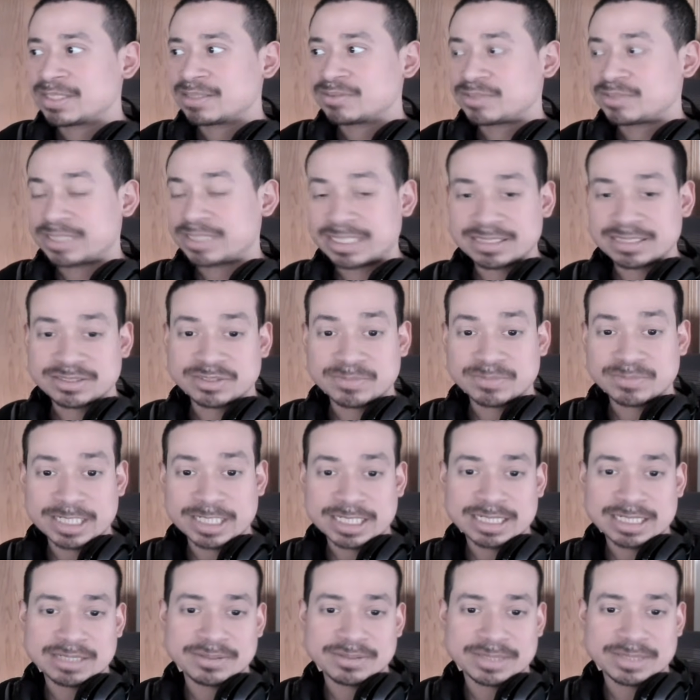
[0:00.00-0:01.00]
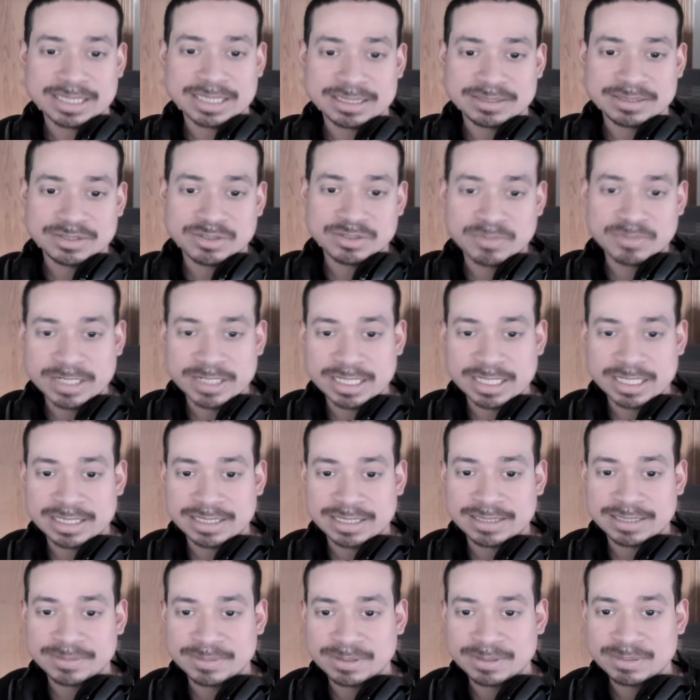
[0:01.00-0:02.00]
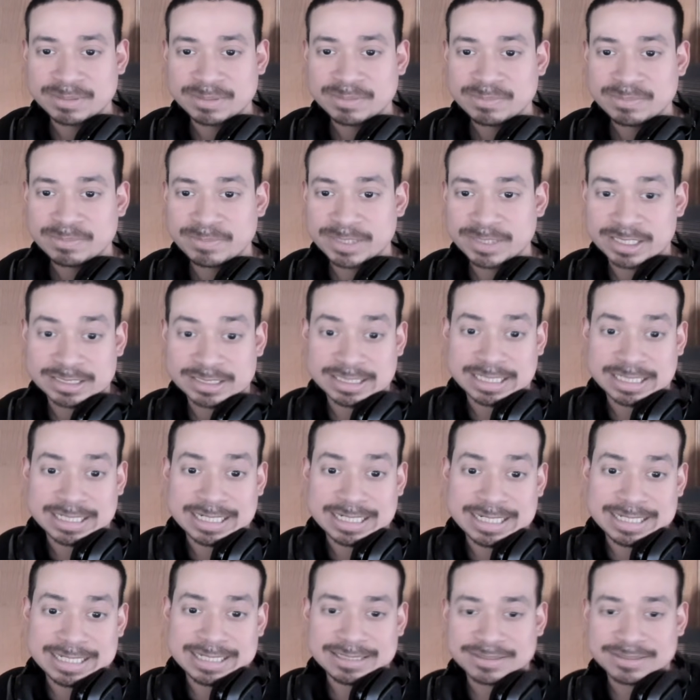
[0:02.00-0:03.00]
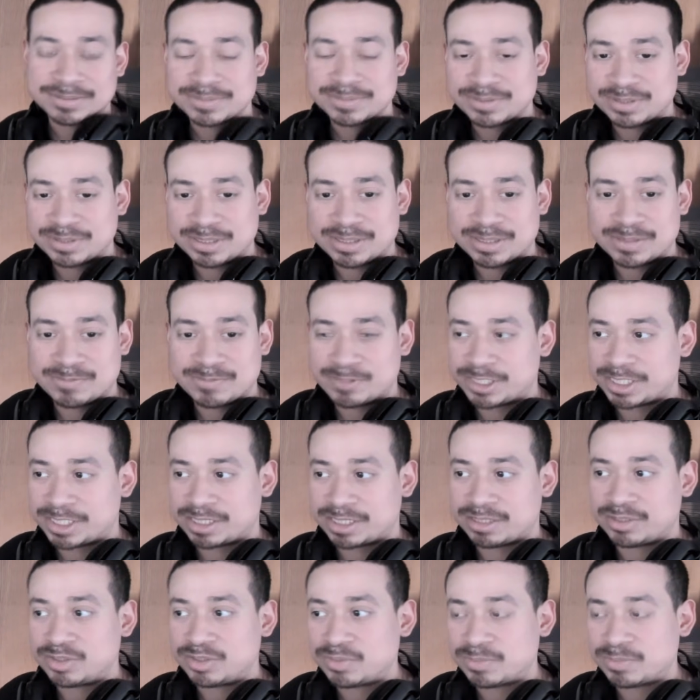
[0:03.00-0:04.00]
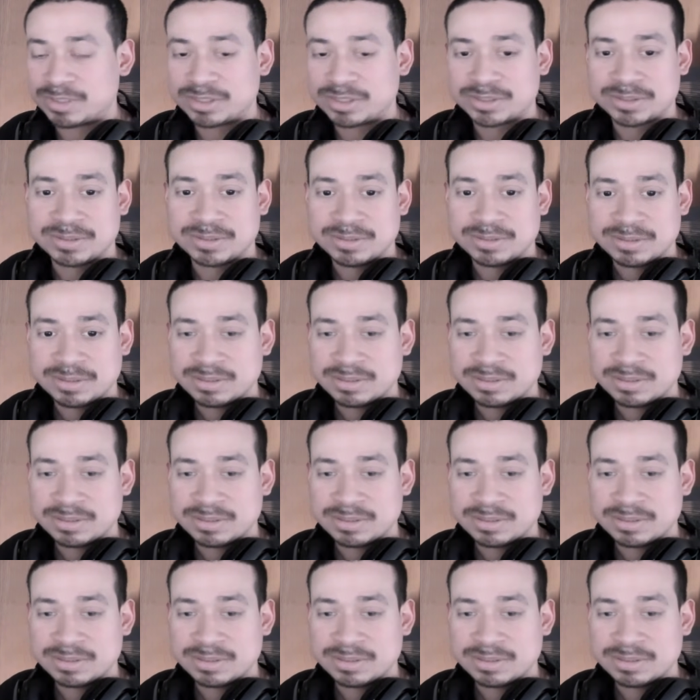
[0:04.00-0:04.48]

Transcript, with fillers: So yeah, so my account got terminated because it got hacked. So I really couldn't do much.